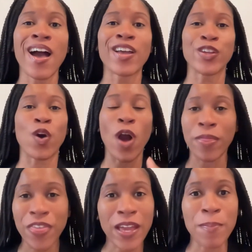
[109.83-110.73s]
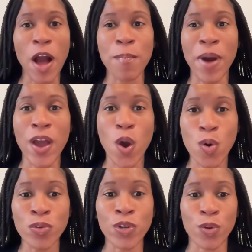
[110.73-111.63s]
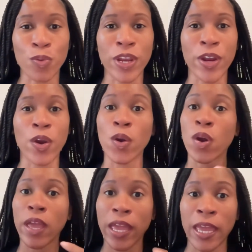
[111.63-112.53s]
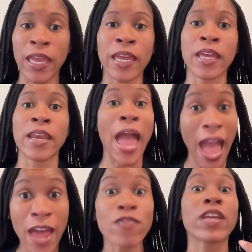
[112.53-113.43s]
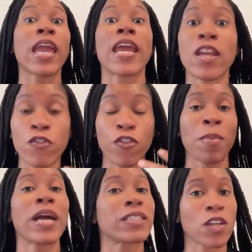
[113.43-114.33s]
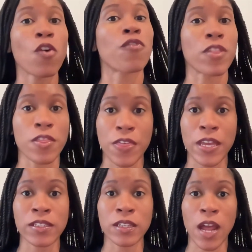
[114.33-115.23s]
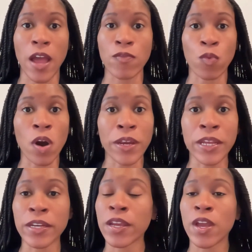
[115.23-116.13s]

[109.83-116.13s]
I think about my own career in advocating for myself and the things that I've wanted.